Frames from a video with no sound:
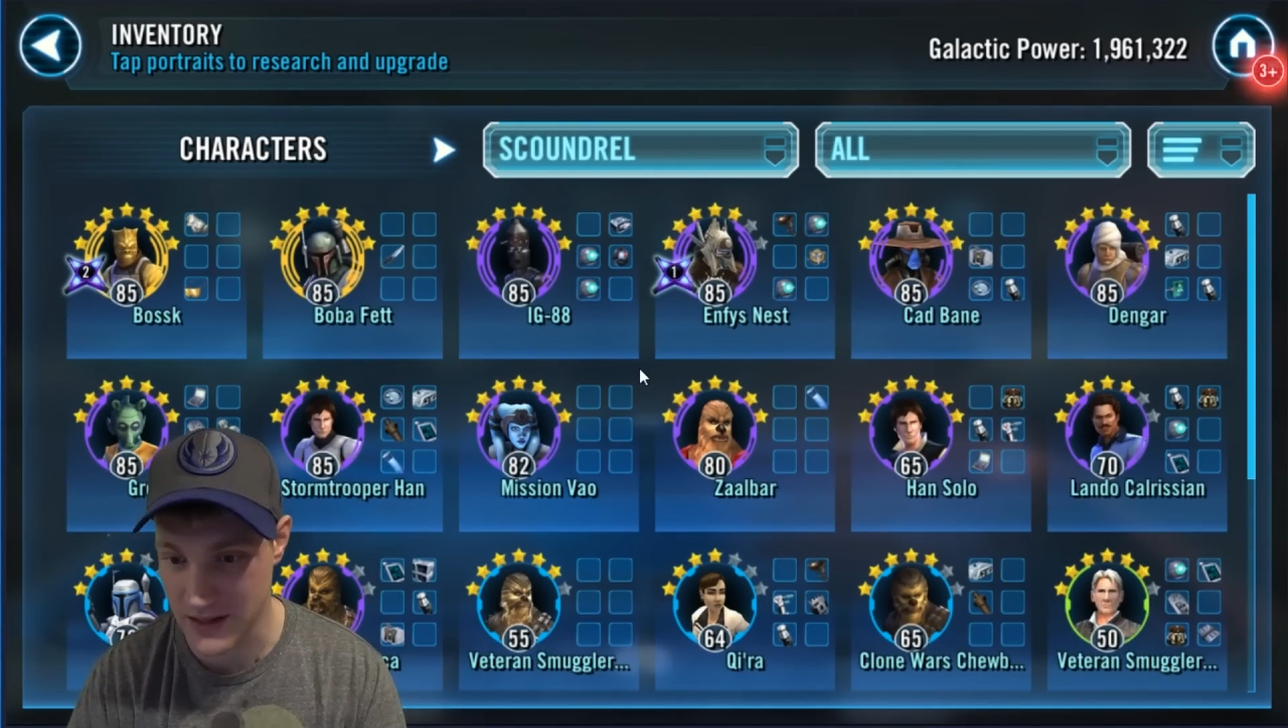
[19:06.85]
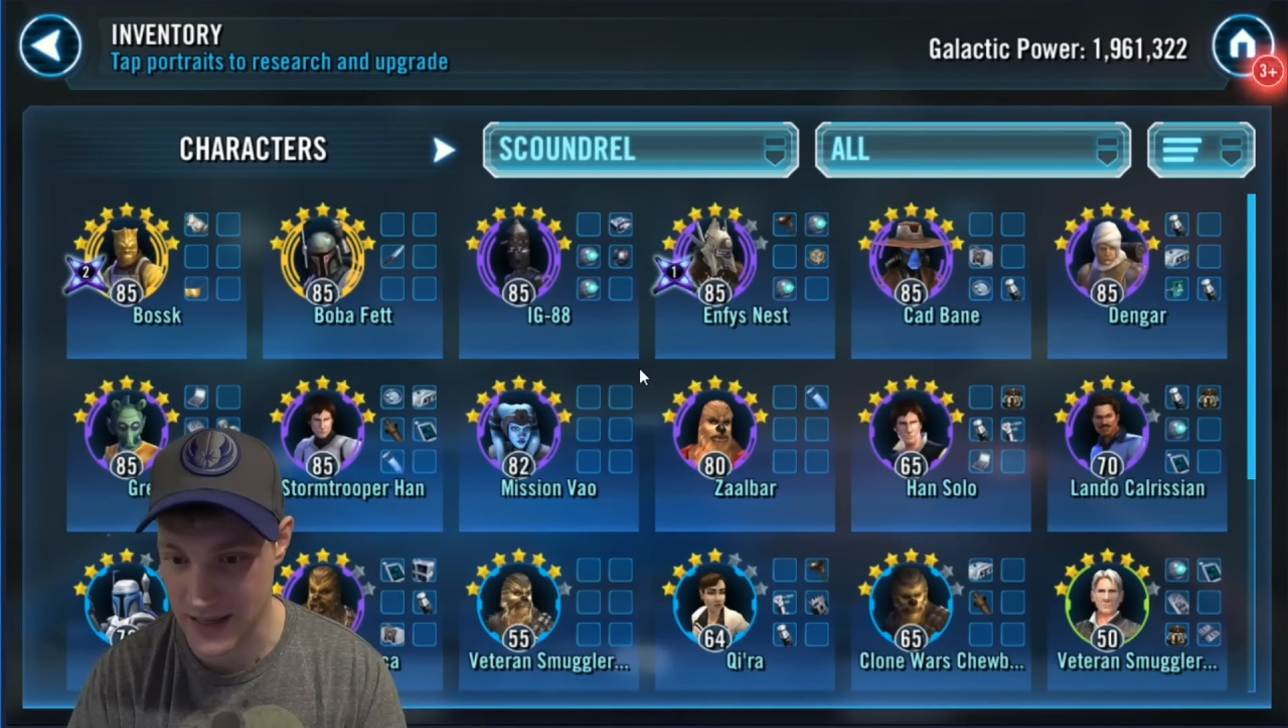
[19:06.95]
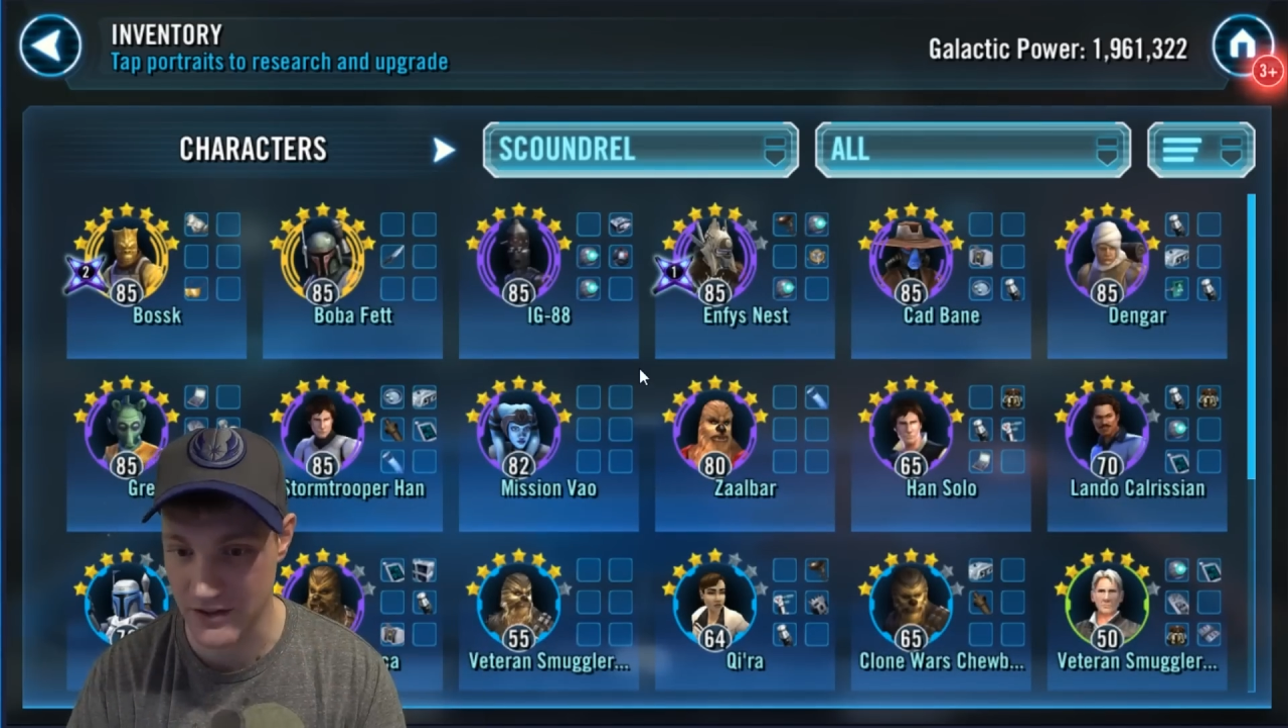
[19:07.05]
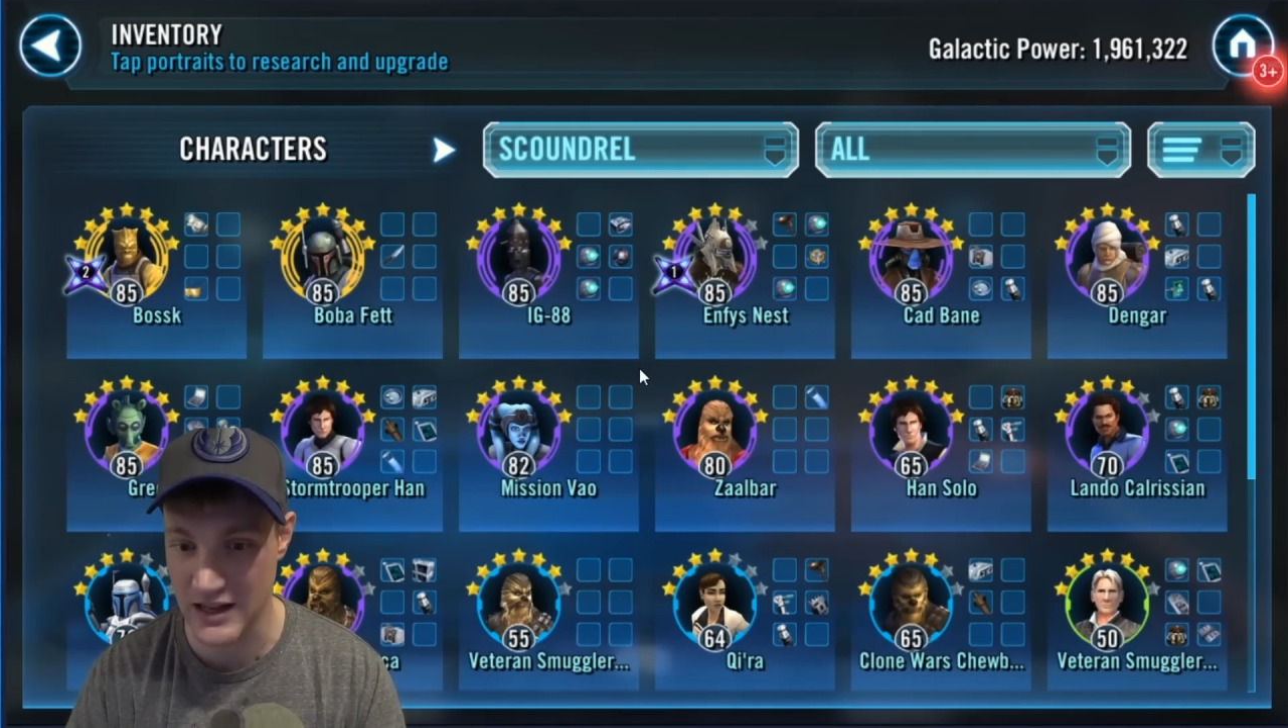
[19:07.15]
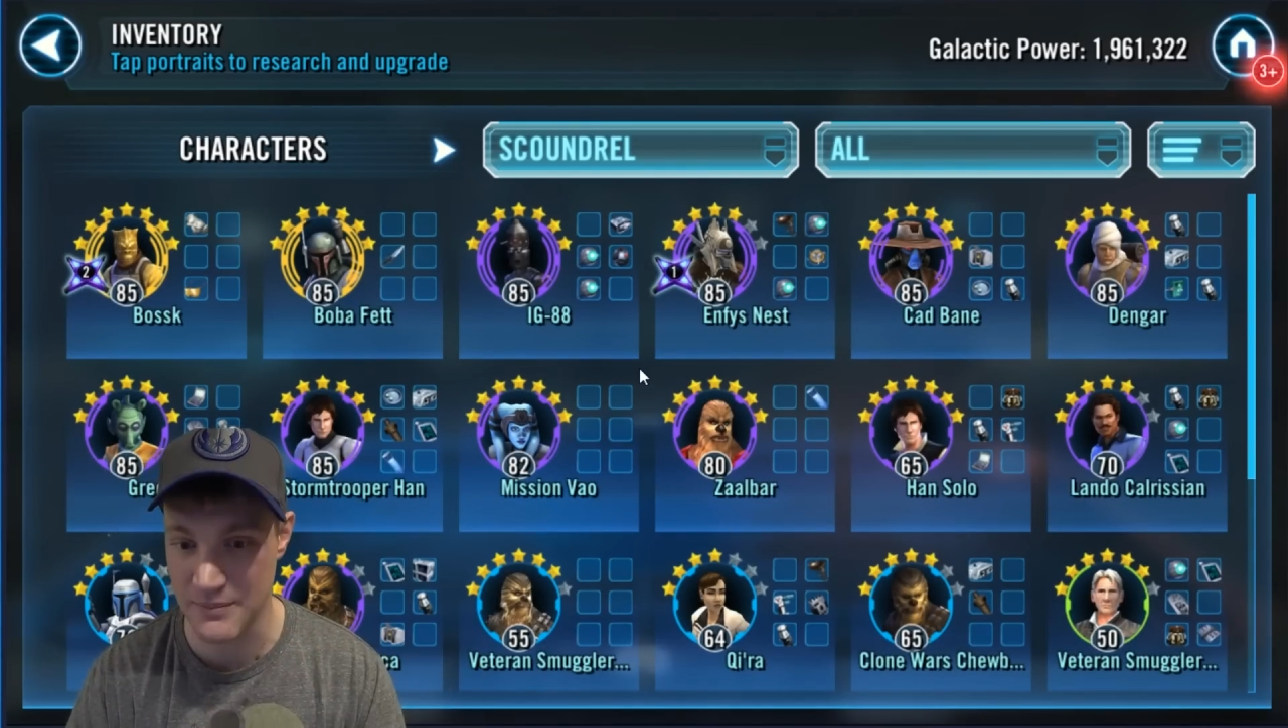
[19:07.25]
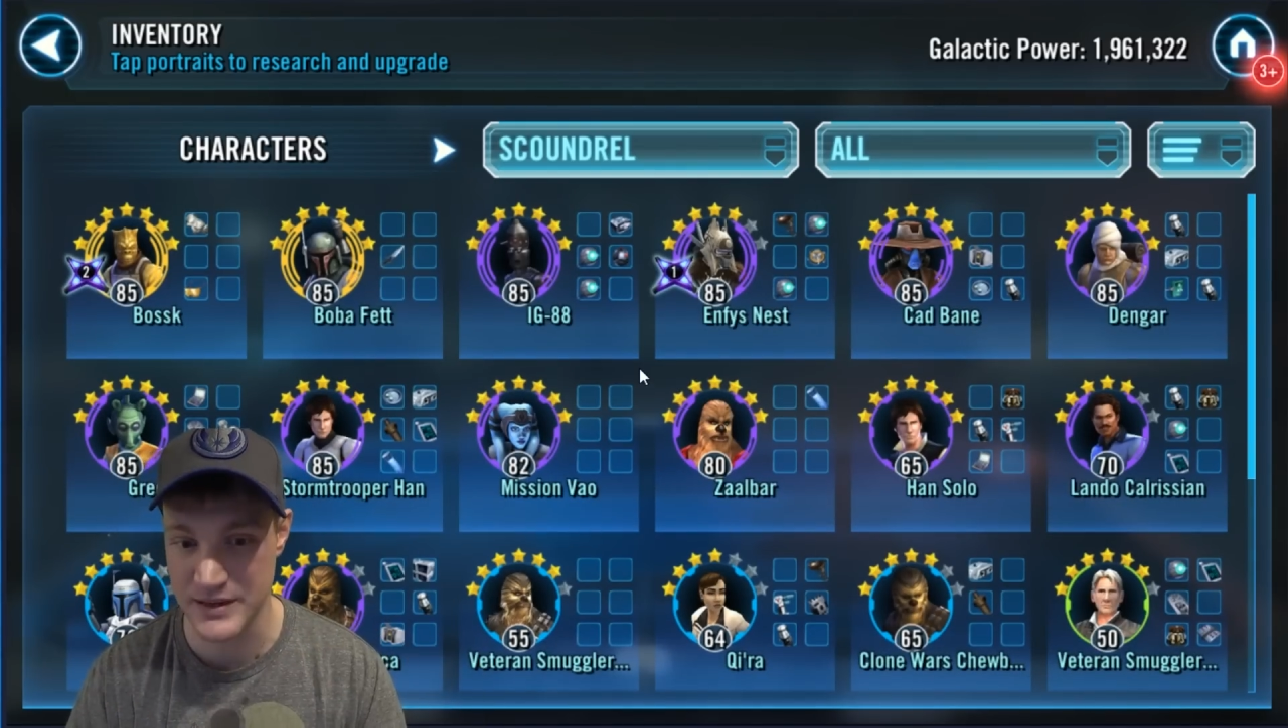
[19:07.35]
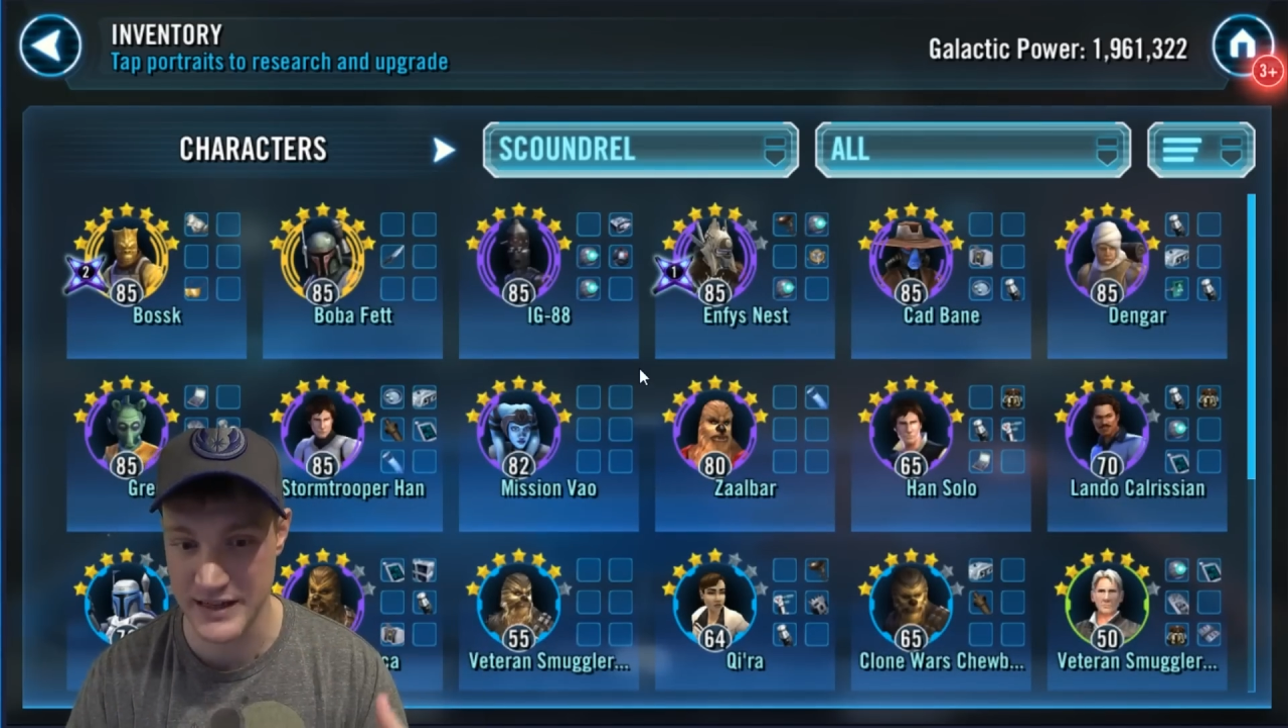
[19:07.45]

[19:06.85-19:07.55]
to level up